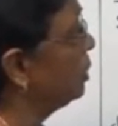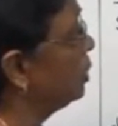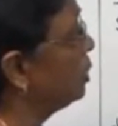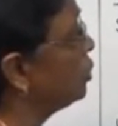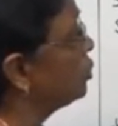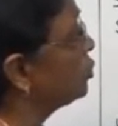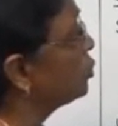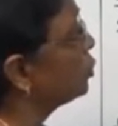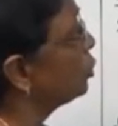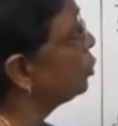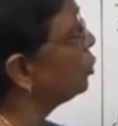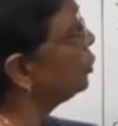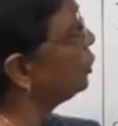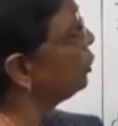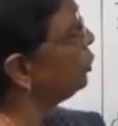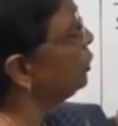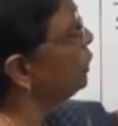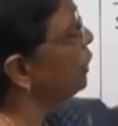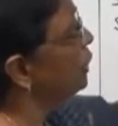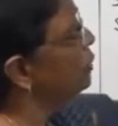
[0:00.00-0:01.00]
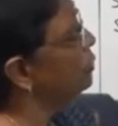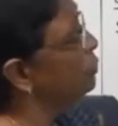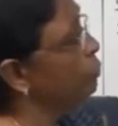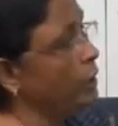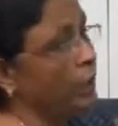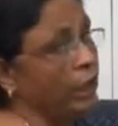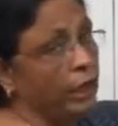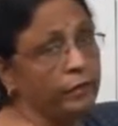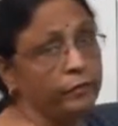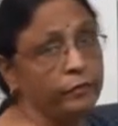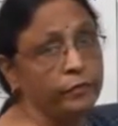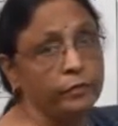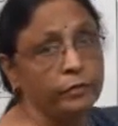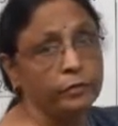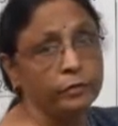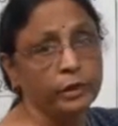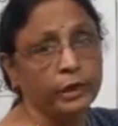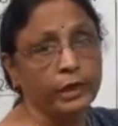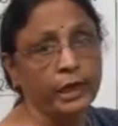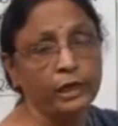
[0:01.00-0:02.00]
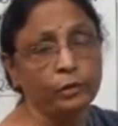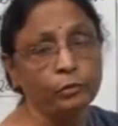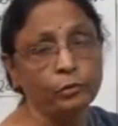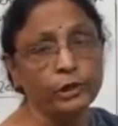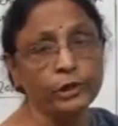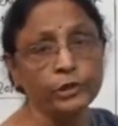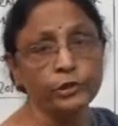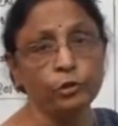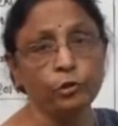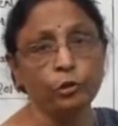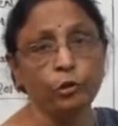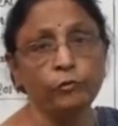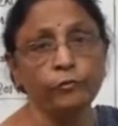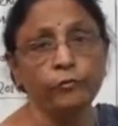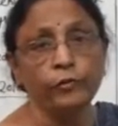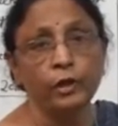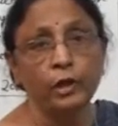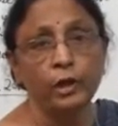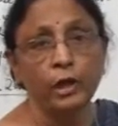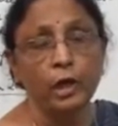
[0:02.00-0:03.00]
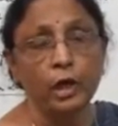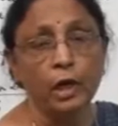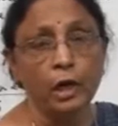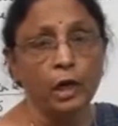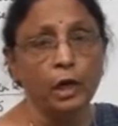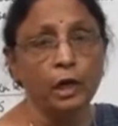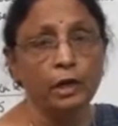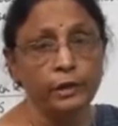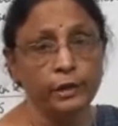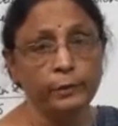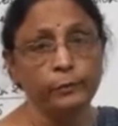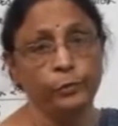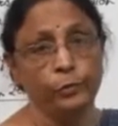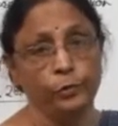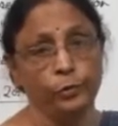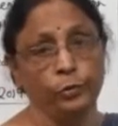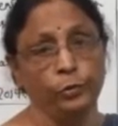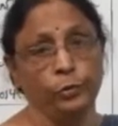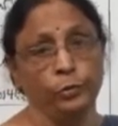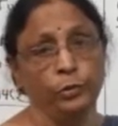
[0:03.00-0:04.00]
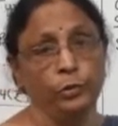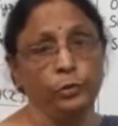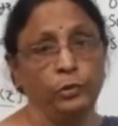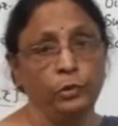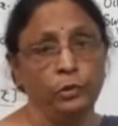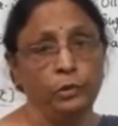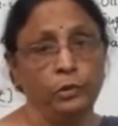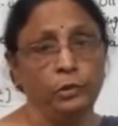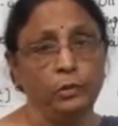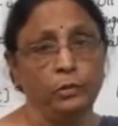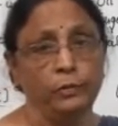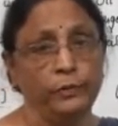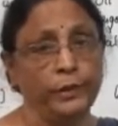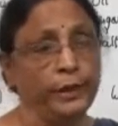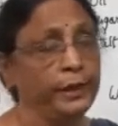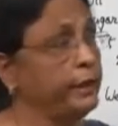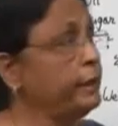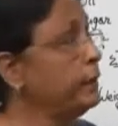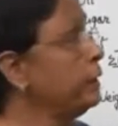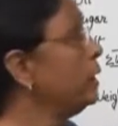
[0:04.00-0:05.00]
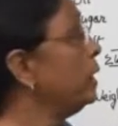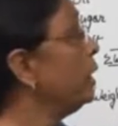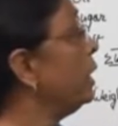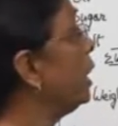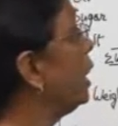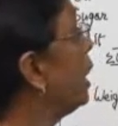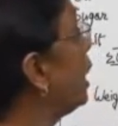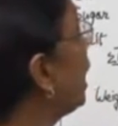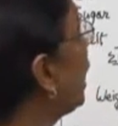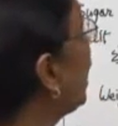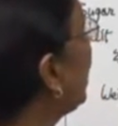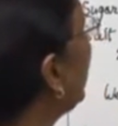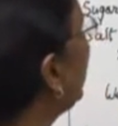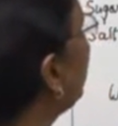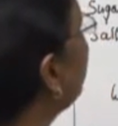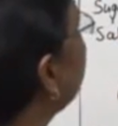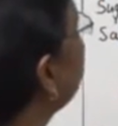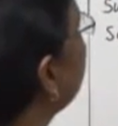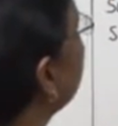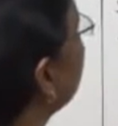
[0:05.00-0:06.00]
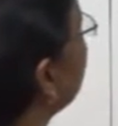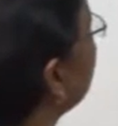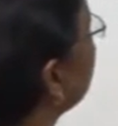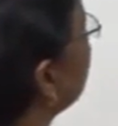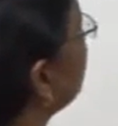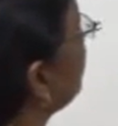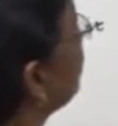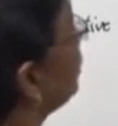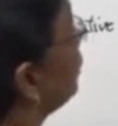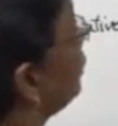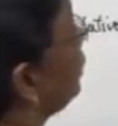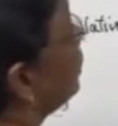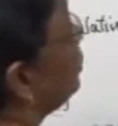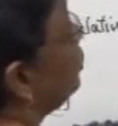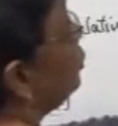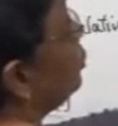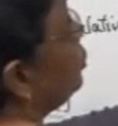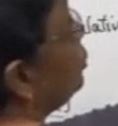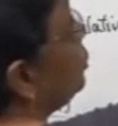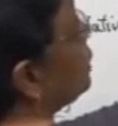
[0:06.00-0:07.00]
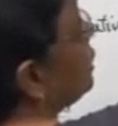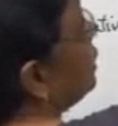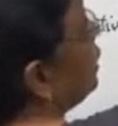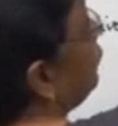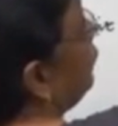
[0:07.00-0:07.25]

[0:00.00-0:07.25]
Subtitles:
So you need to have the calculation of RW, right? And W is the